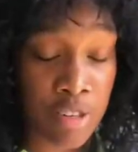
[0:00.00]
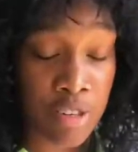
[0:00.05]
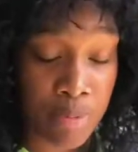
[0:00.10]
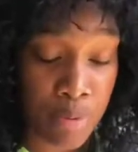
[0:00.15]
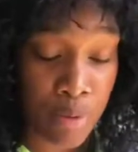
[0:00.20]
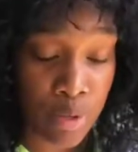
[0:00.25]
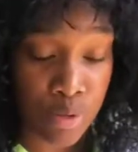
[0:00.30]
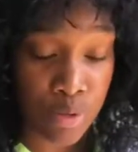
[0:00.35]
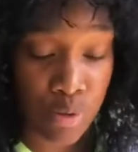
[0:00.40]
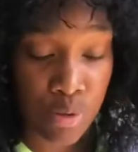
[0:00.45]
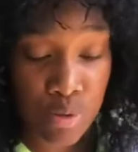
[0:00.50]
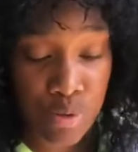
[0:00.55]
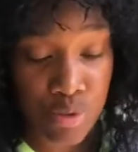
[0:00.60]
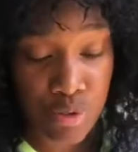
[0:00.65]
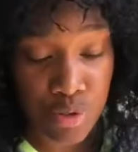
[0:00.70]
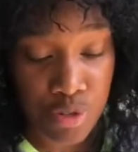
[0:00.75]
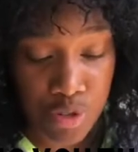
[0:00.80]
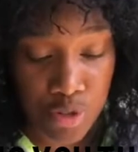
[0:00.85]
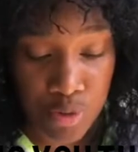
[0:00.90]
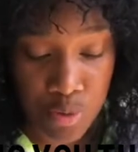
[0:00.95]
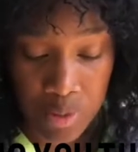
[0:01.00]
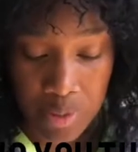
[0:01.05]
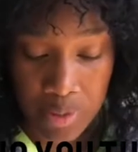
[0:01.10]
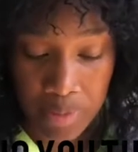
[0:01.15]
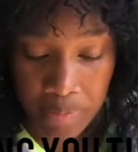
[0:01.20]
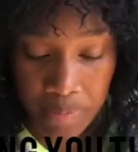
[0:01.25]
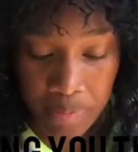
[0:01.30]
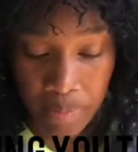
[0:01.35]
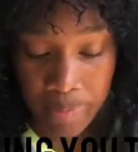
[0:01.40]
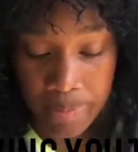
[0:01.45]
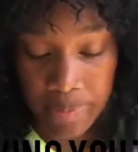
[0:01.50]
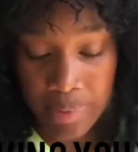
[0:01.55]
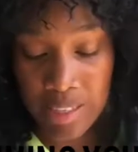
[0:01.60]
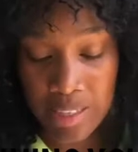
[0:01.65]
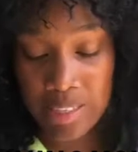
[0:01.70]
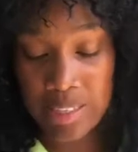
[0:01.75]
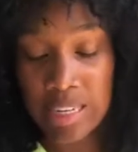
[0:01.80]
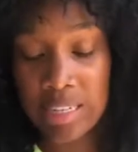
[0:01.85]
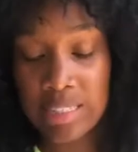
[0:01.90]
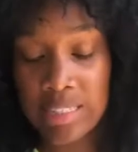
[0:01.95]
report also showed
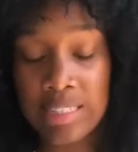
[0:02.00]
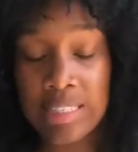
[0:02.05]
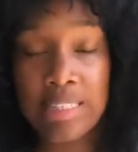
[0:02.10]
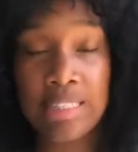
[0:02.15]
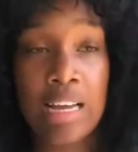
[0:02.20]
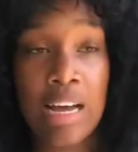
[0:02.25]
that